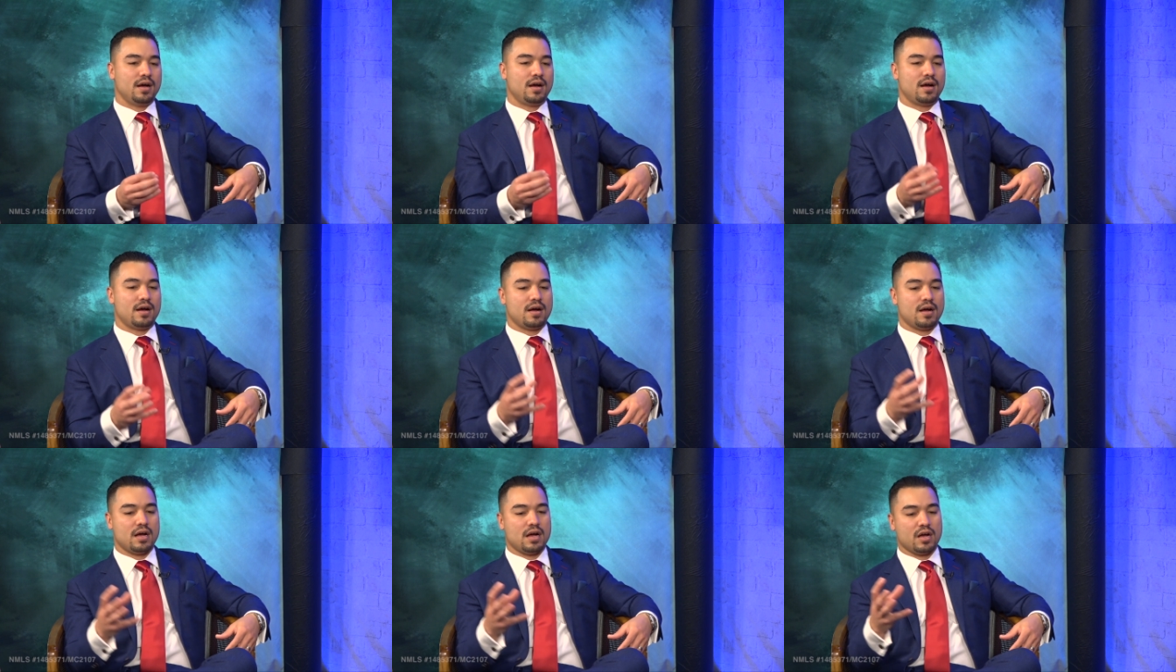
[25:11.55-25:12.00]

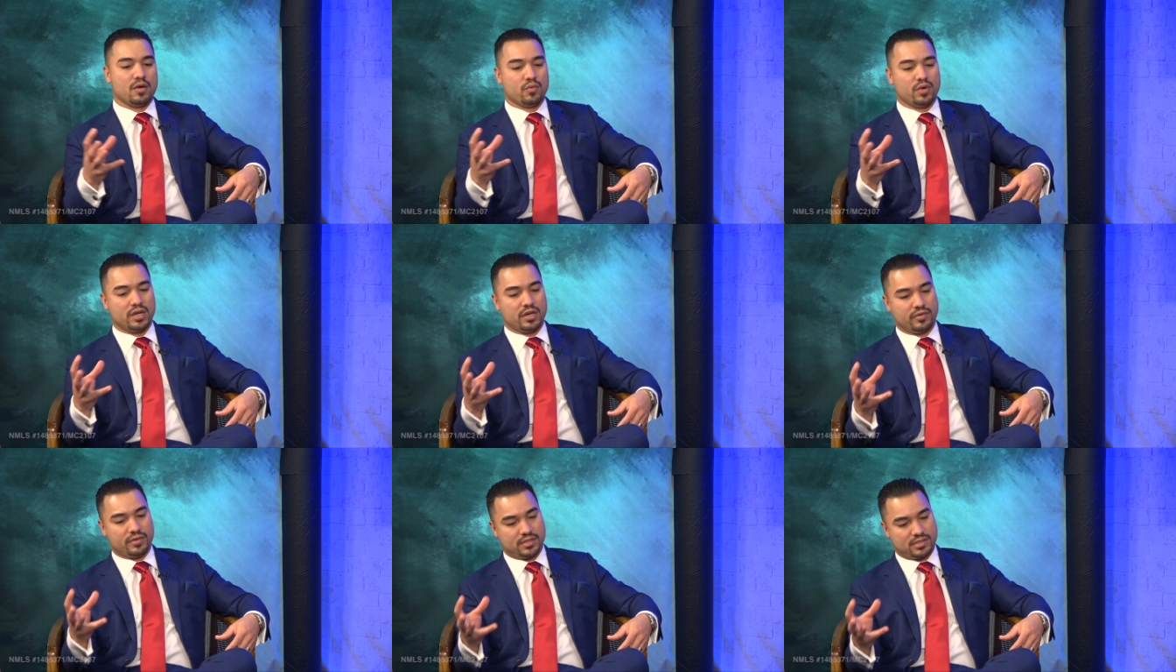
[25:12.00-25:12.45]

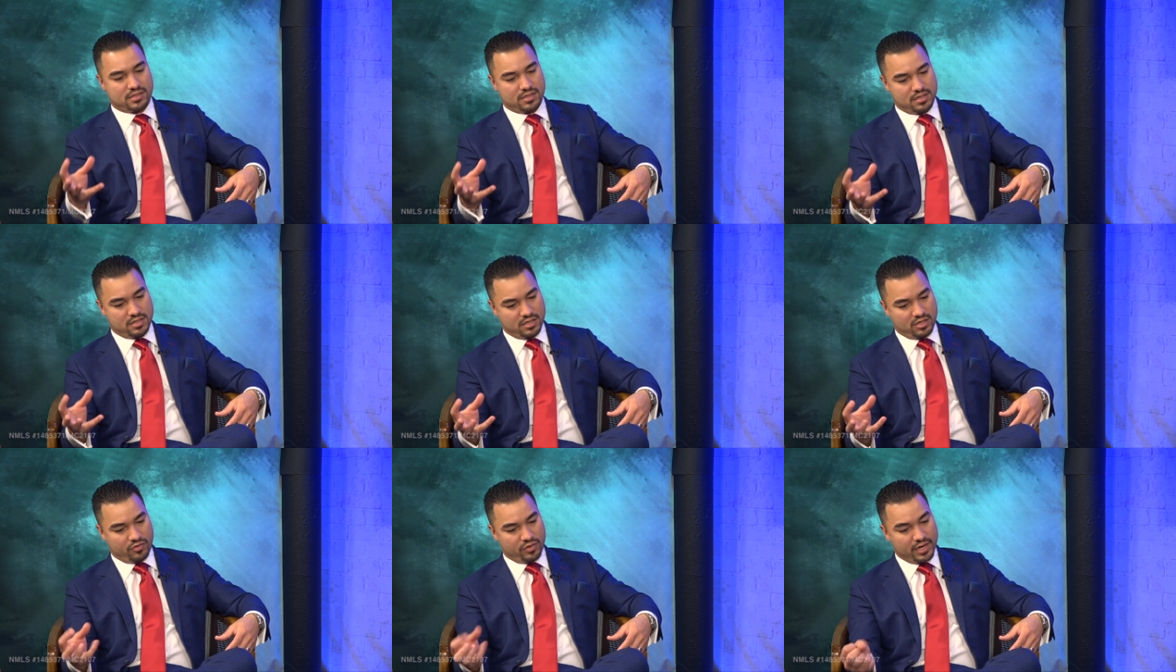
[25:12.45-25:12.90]
whether it's
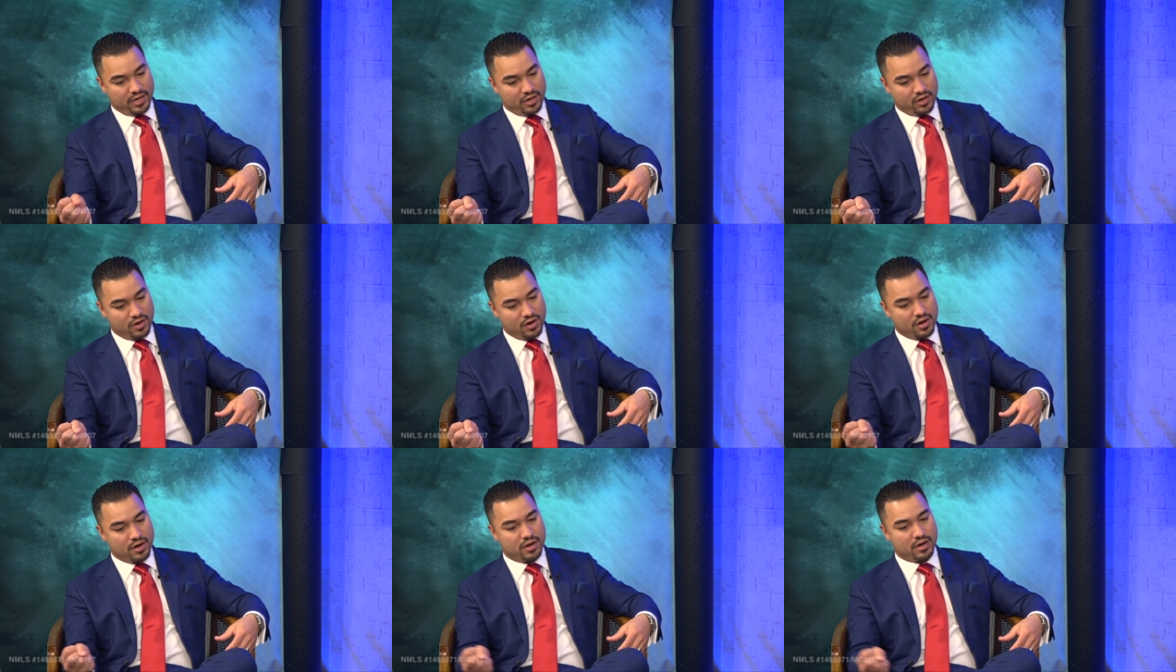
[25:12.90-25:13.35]
a credit
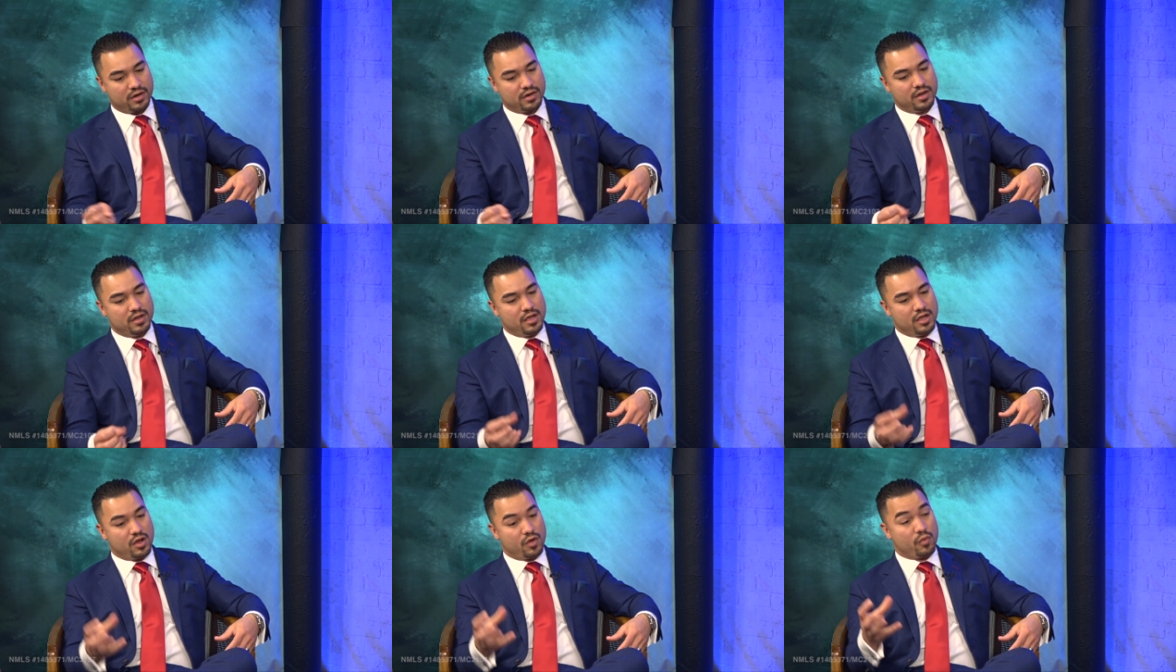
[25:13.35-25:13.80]

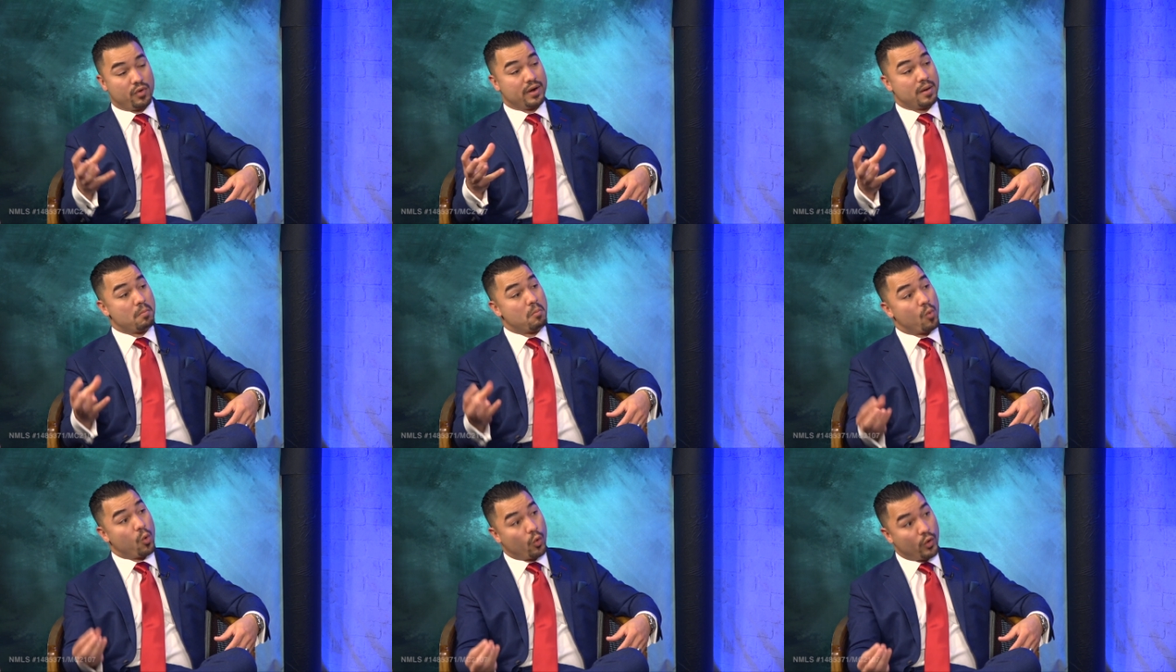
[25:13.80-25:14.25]
card,
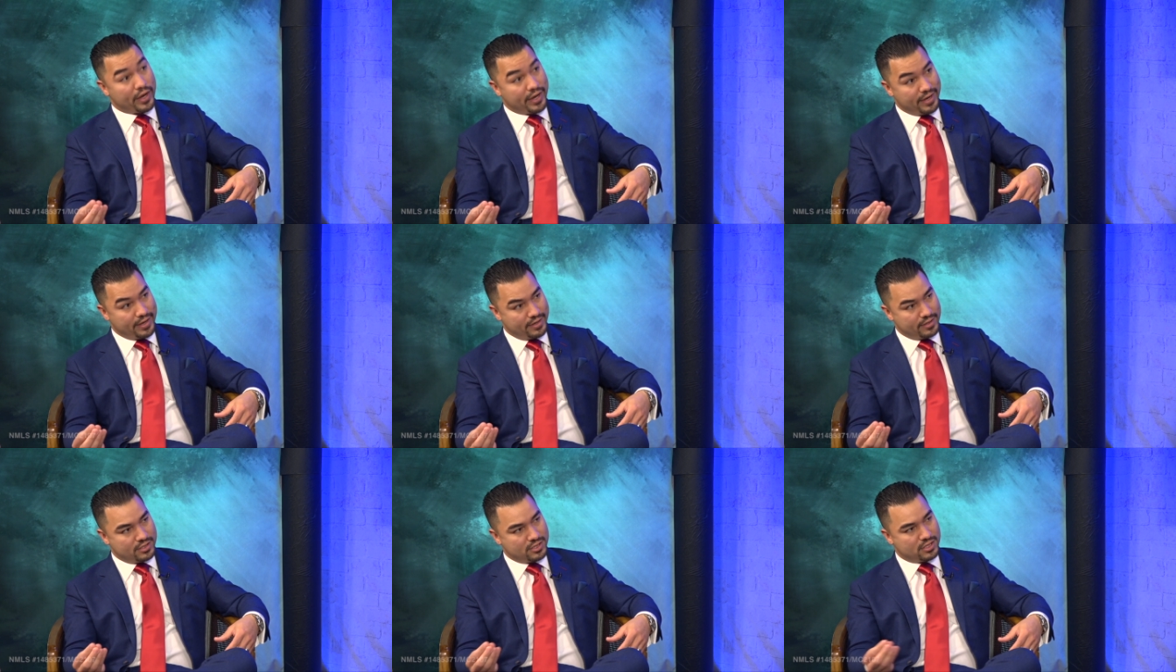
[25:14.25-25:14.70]
whether
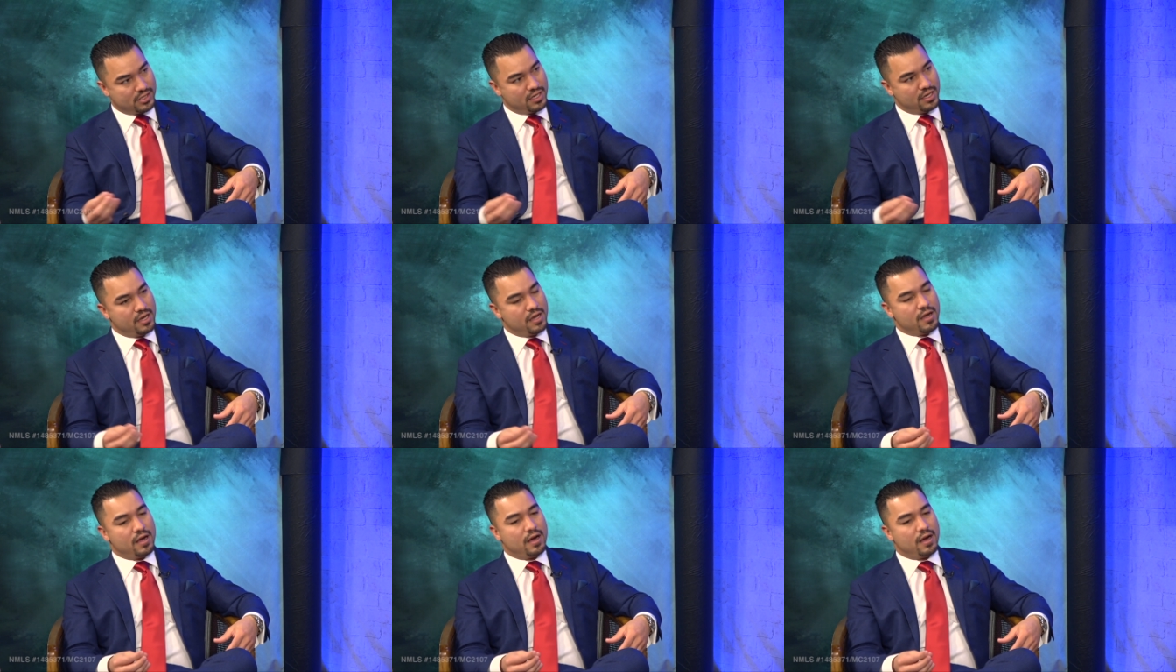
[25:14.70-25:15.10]
mortgage?